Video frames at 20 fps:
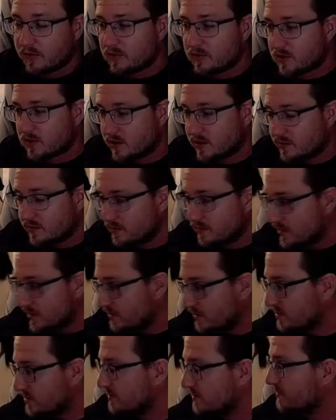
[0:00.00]
was good. It
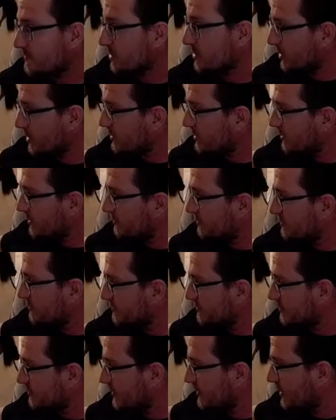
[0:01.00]
was good enough.
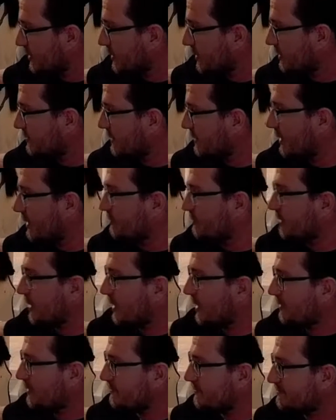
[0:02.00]
I
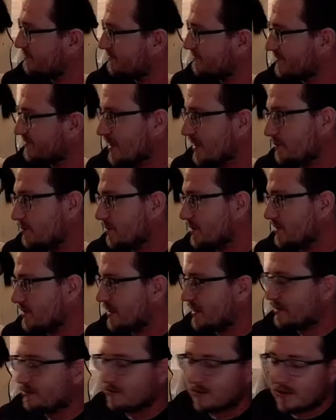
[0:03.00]
wouldn't
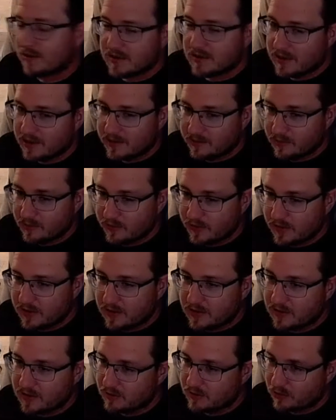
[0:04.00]
say it was a scary movie.
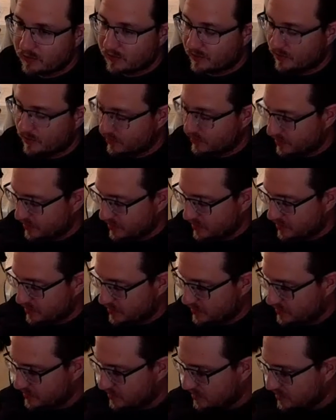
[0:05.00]
This is more of a thriller.
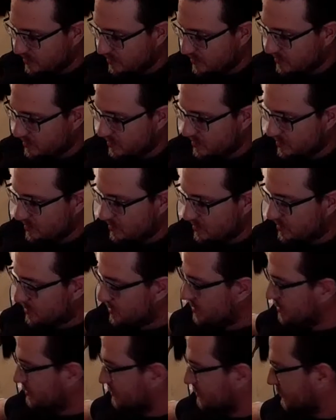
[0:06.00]

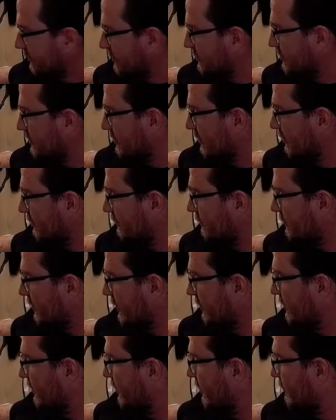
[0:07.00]
First off,
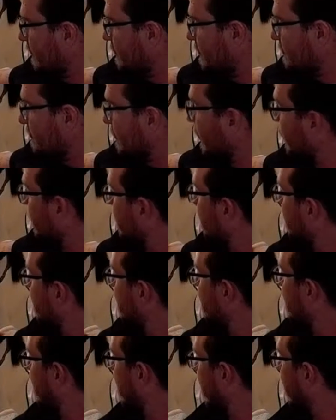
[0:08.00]
I think it was
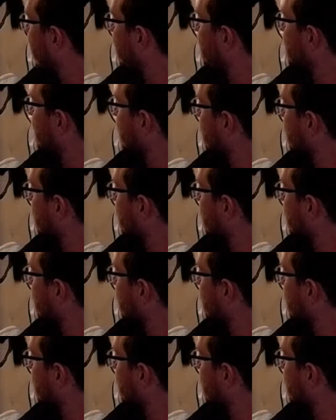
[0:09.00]
marketed as a